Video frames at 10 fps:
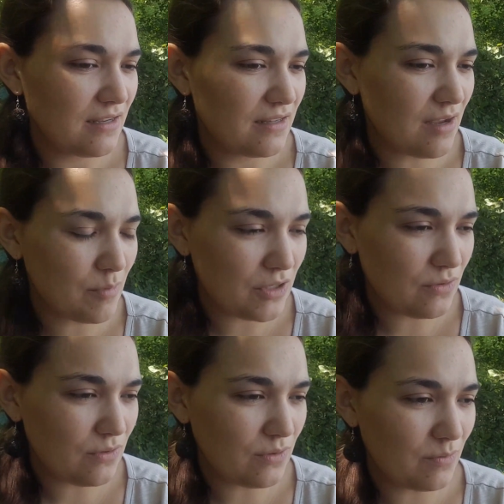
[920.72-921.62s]
Not my
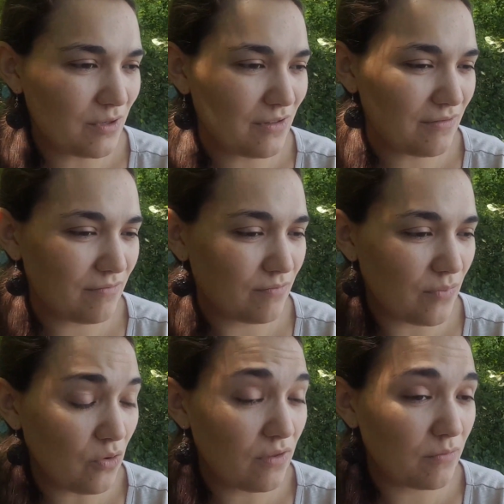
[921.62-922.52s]
Tutu, but
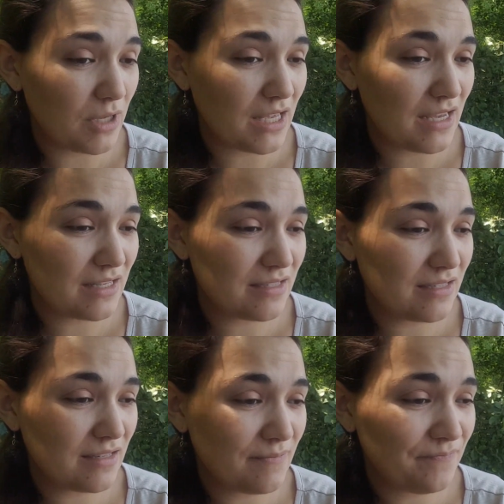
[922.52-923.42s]
both of them, I guess.